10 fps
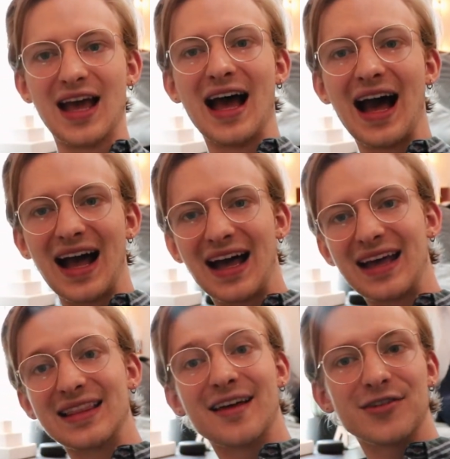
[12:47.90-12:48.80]

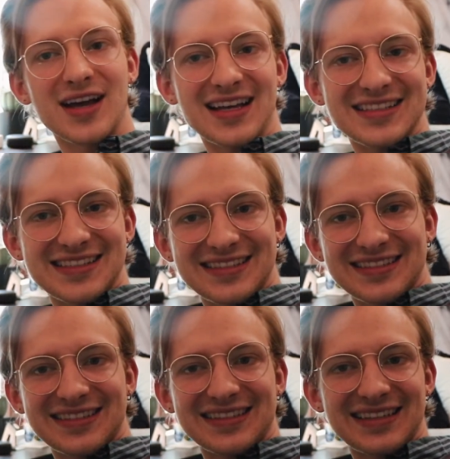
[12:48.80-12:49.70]
I love you guys.
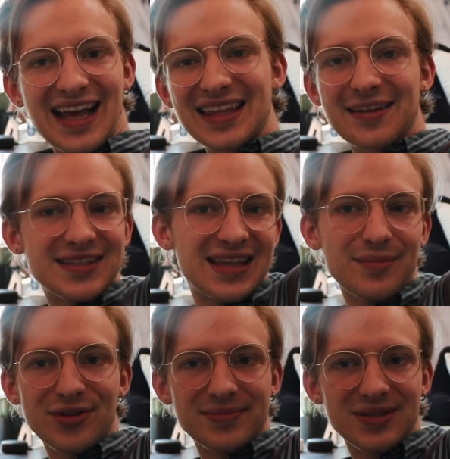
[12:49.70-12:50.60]
I think I've said that
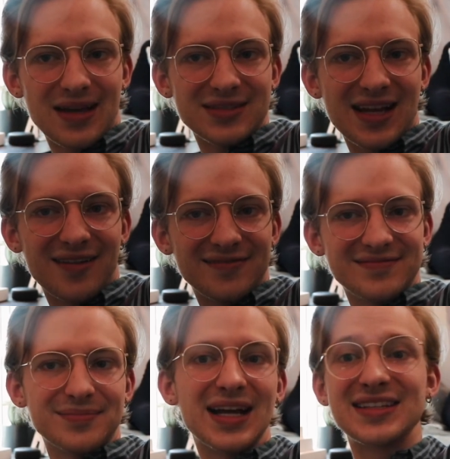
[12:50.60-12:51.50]
multiple times now,
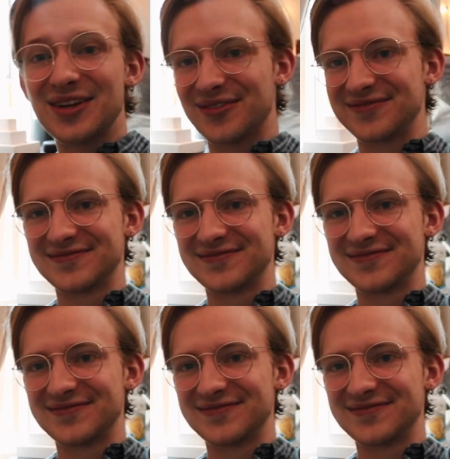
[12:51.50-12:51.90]
but I do.